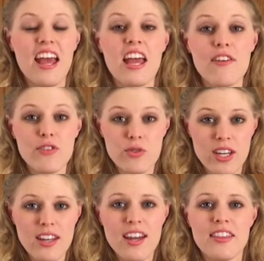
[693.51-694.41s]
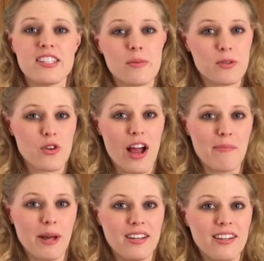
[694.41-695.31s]
If you did, hit the subscribe
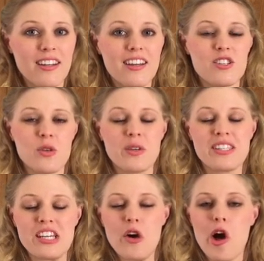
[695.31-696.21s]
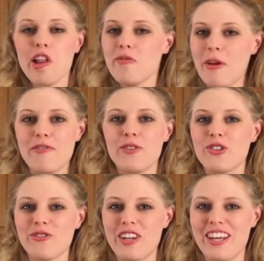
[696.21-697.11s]
button so you can see all of my
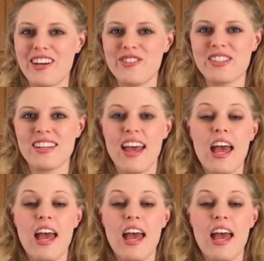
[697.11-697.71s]
future videos.